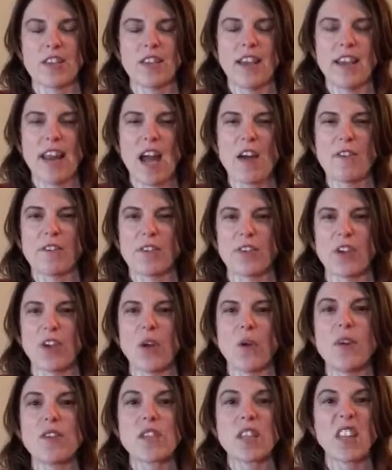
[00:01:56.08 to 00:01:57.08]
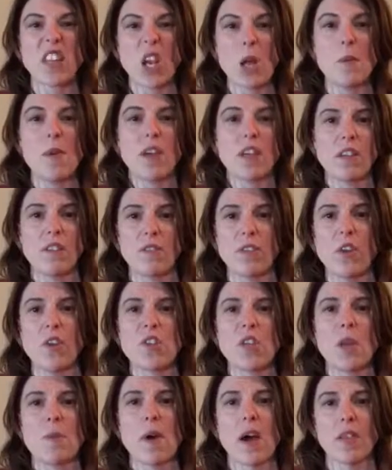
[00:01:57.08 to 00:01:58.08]
laid out for you. It's a little bit
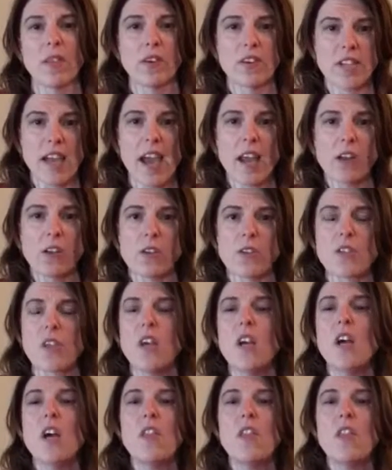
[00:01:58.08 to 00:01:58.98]
confusing about their titles.